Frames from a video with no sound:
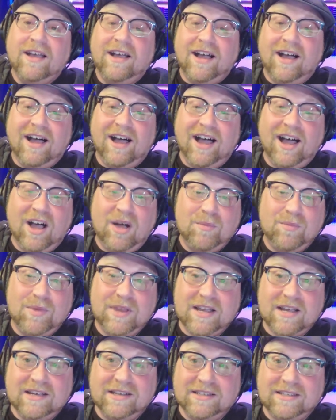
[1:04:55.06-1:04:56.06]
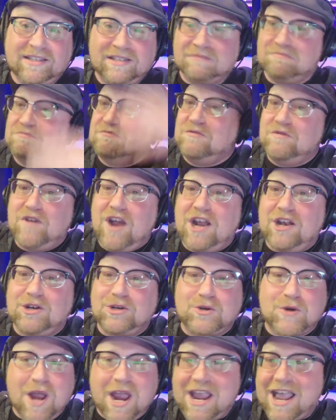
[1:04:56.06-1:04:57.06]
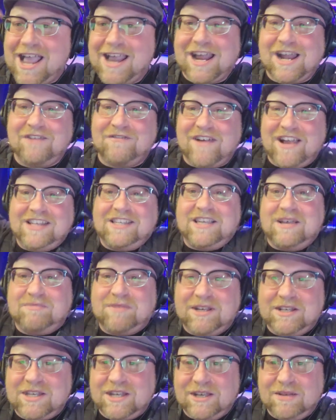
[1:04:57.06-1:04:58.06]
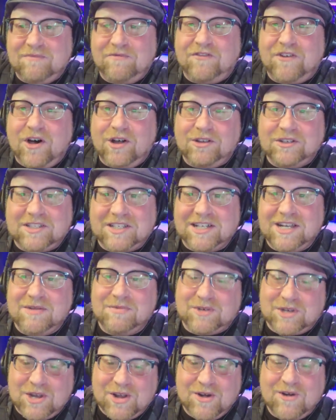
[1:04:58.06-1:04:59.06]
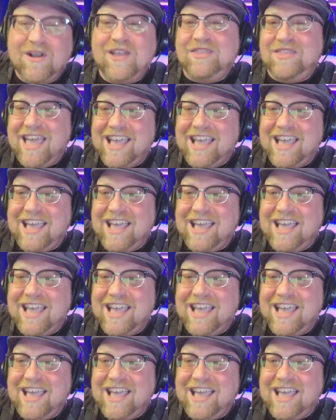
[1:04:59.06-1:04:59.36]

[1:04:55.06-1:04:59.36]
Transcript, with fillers: uh, mm-hmm. because writer Strike. I gotta find something to fall asleep to, and